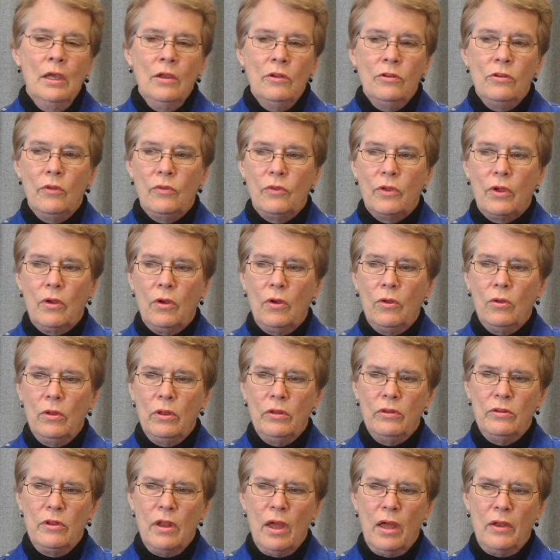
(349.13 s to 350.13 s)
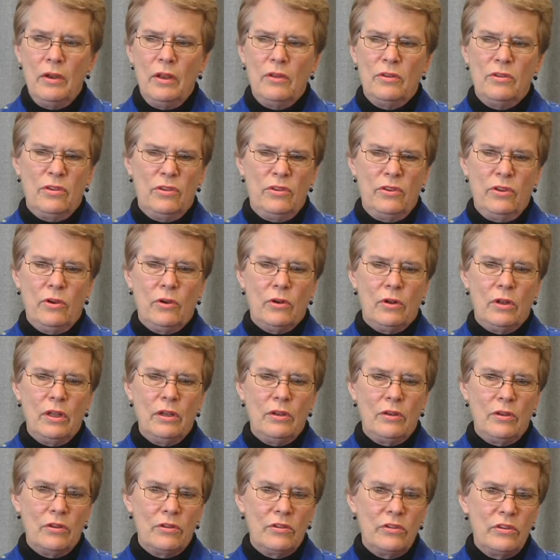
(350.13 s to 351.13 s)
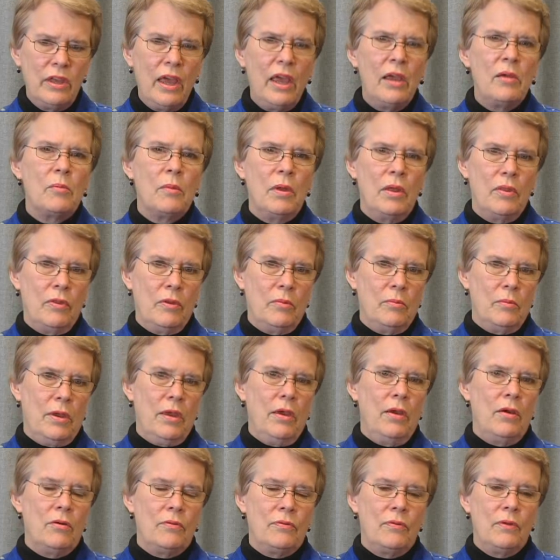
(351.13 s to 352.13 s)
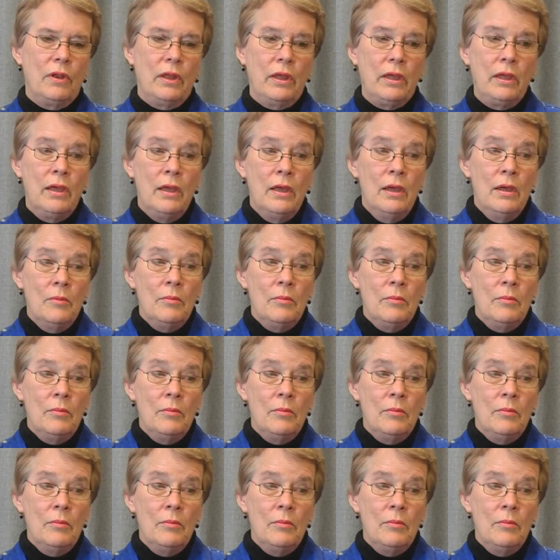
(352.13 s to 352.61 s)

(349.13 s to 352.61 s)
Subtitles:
So the goal is not necessarily to segment them carefully,